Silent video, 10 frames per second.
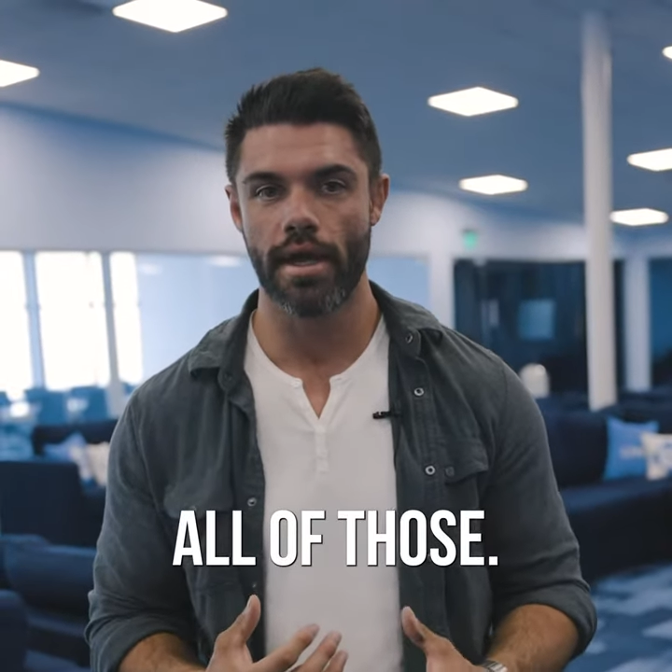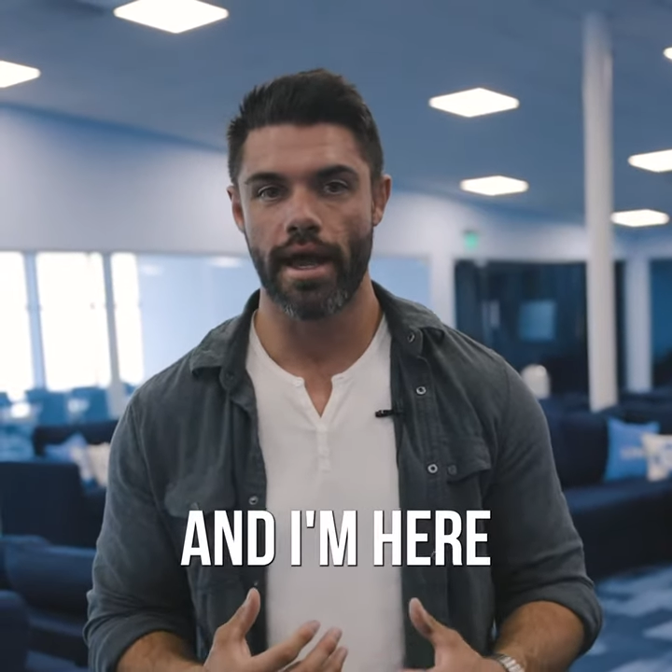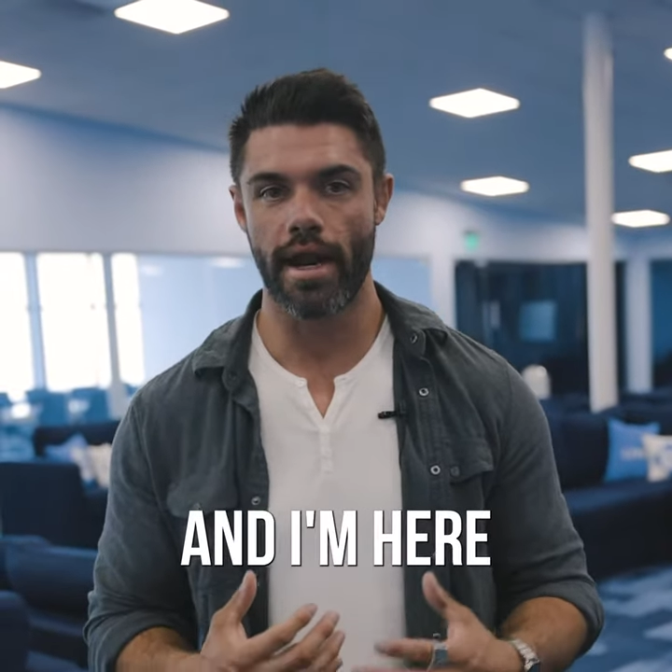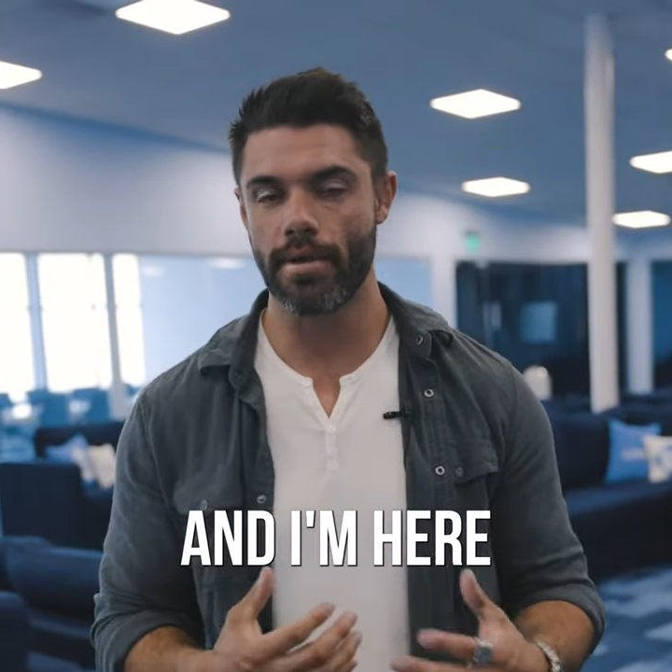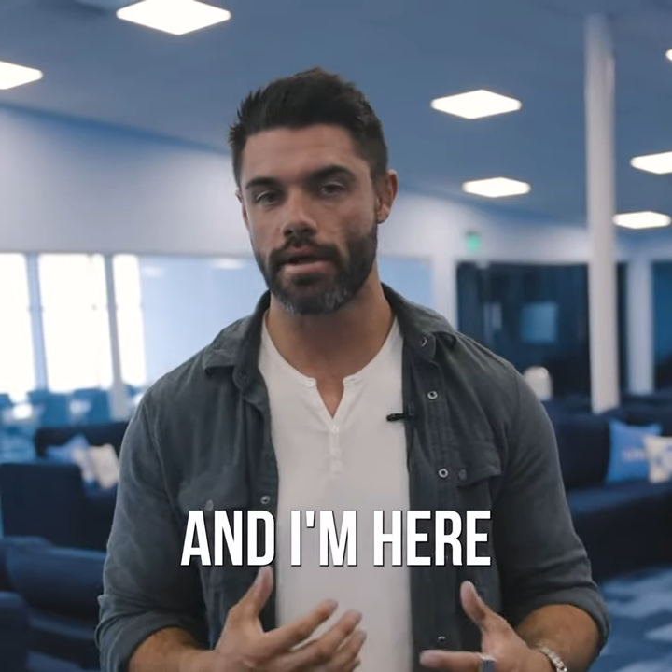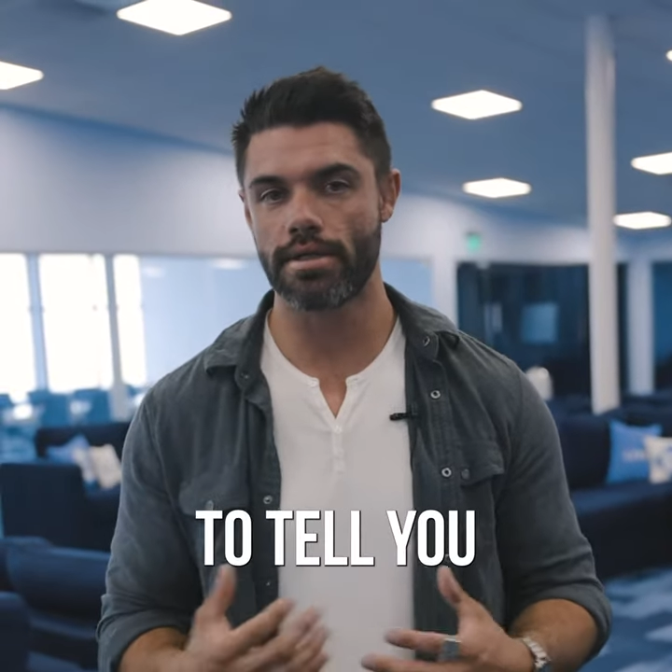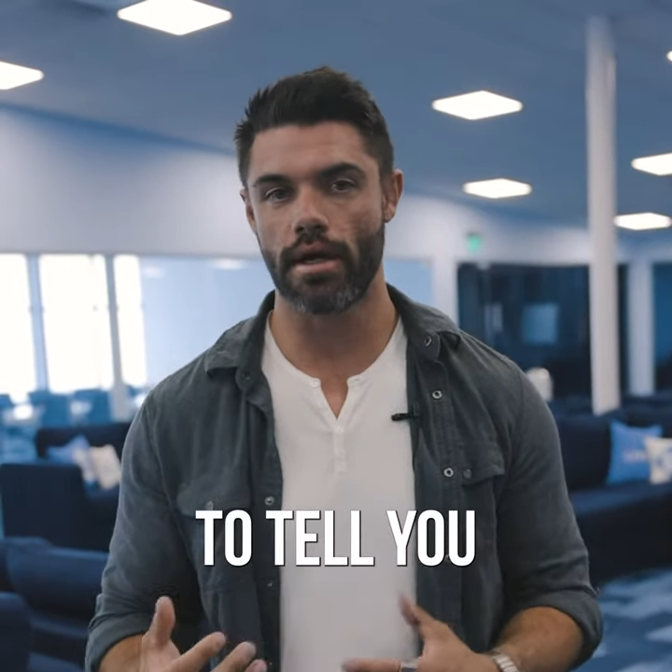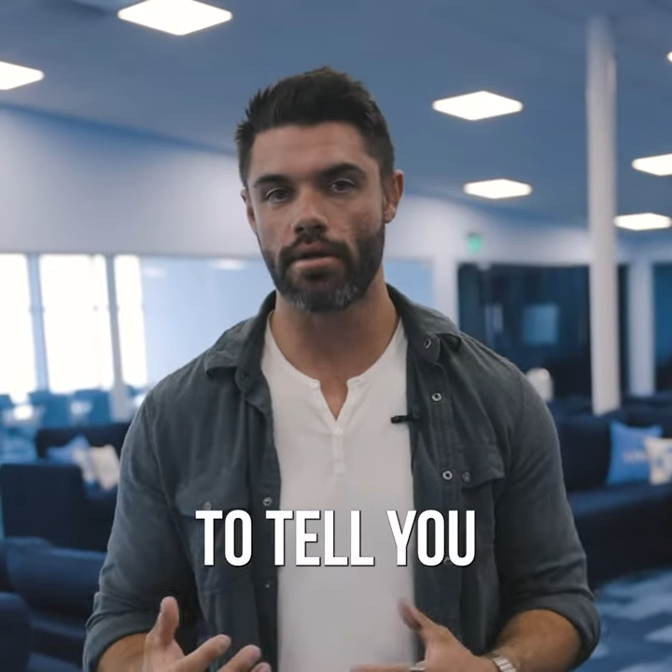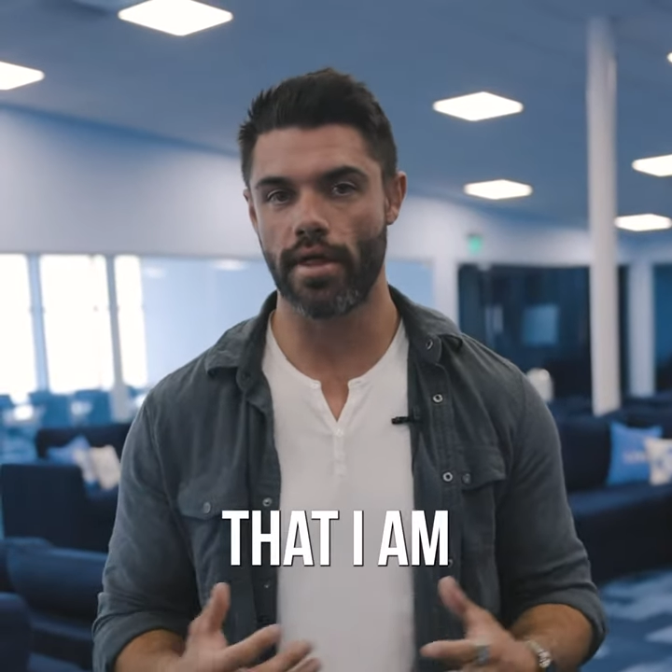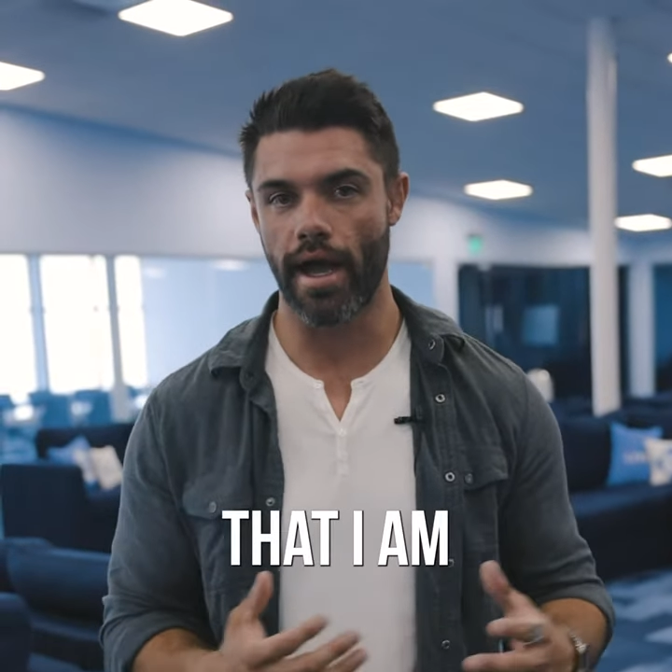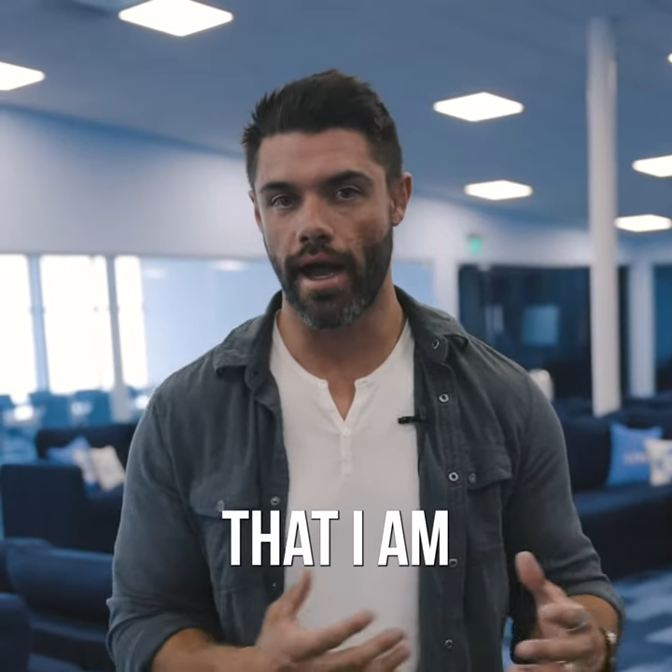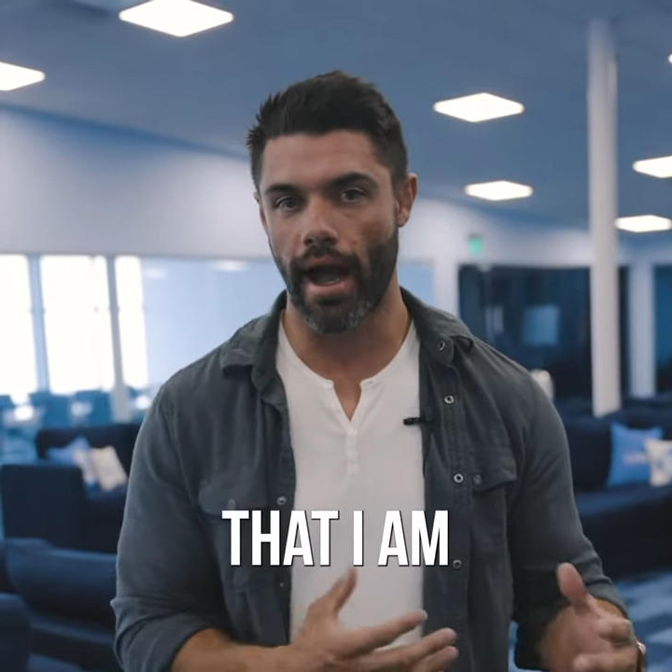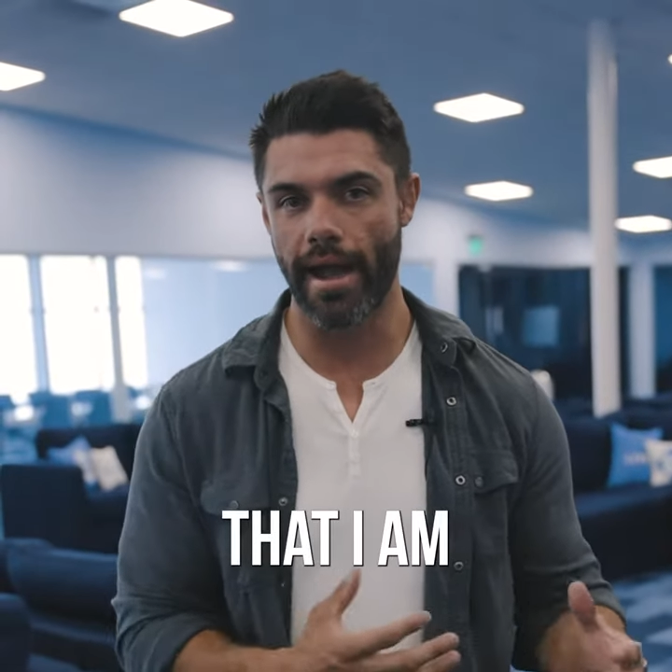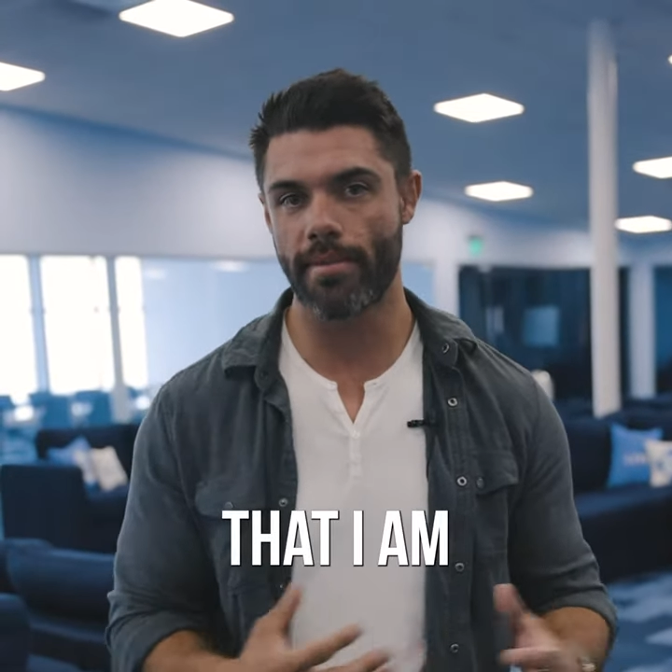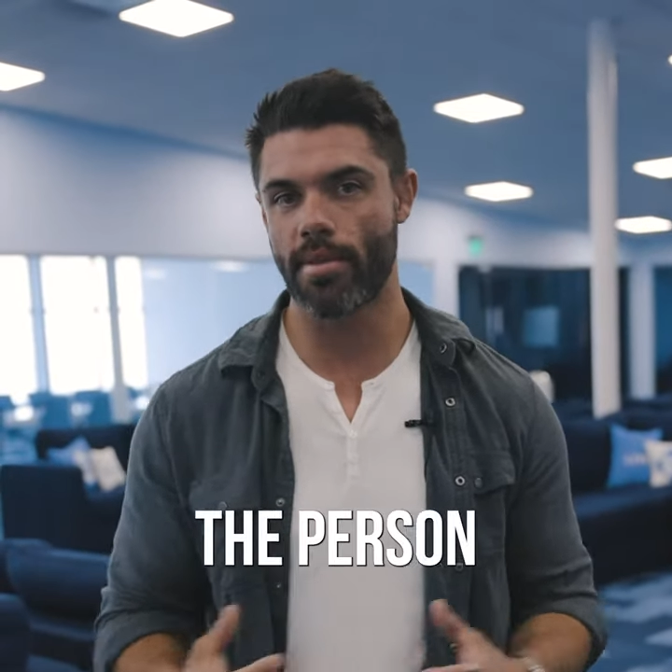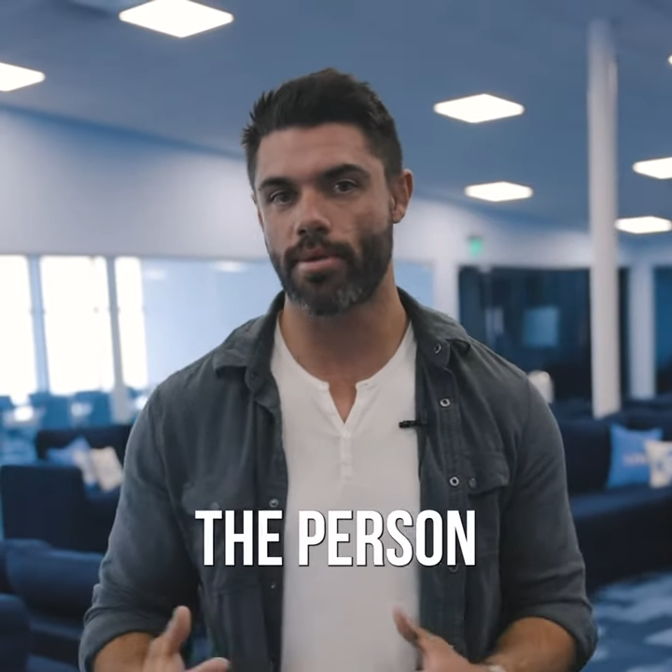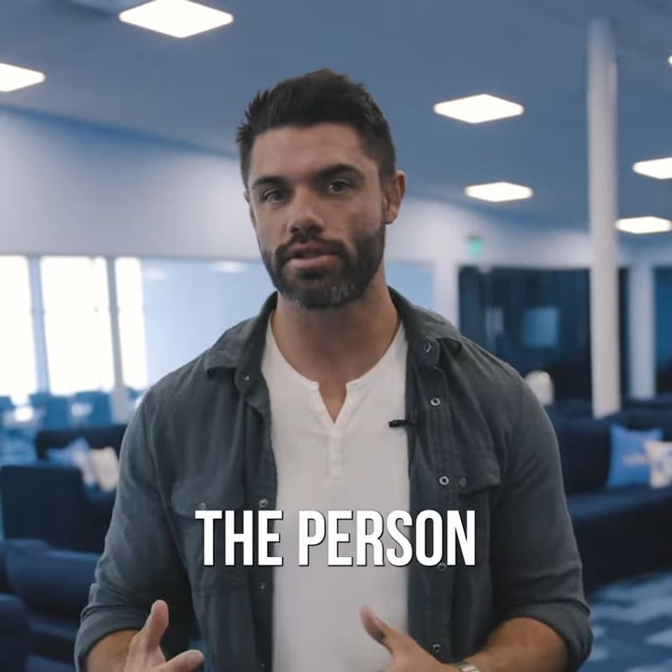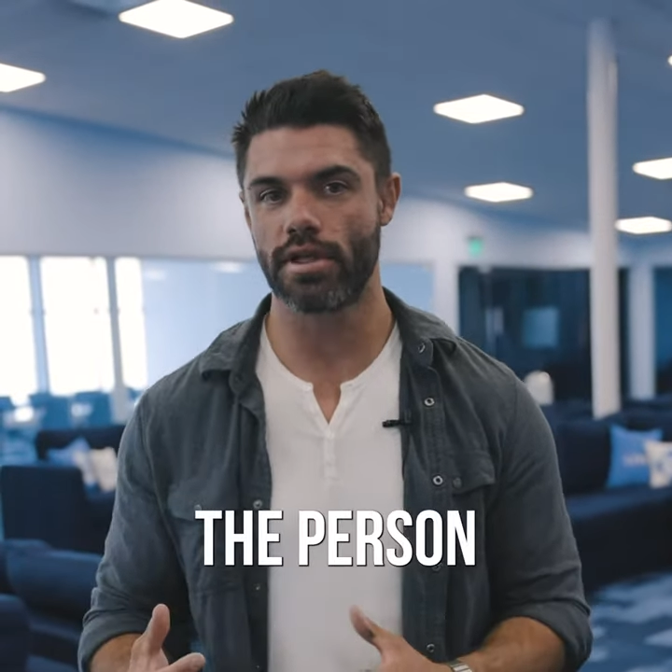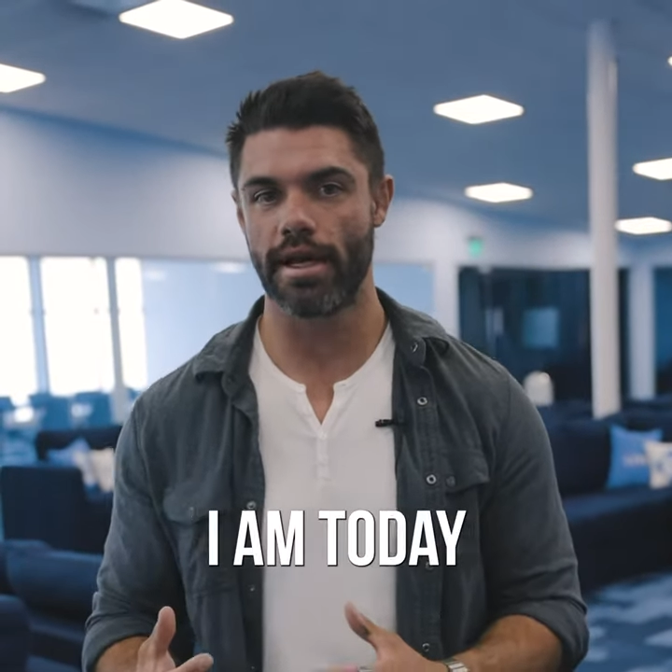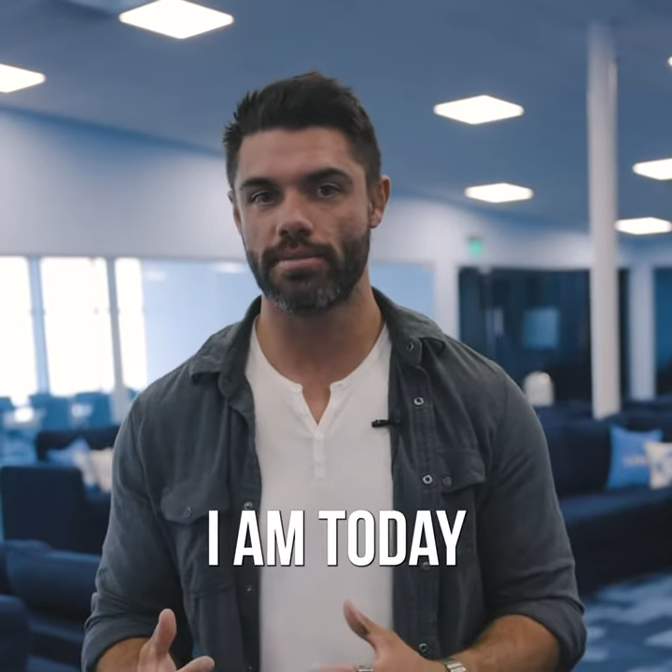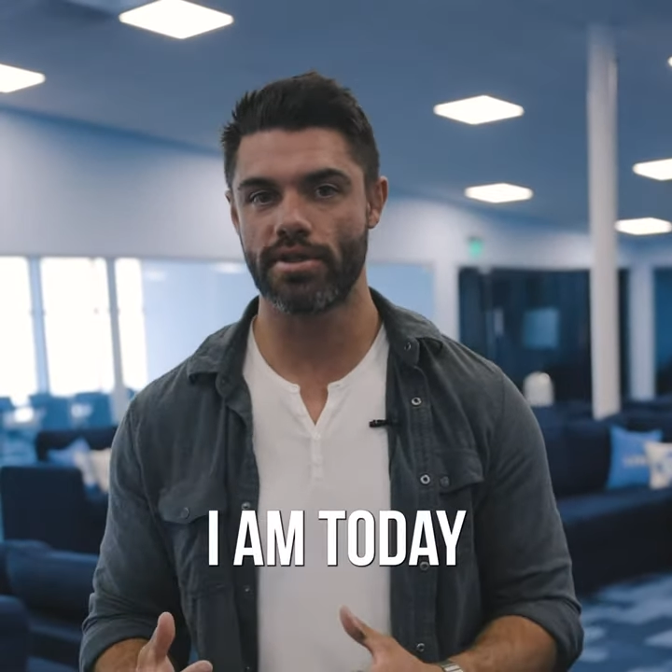And I'm here to tell you that I am the person I am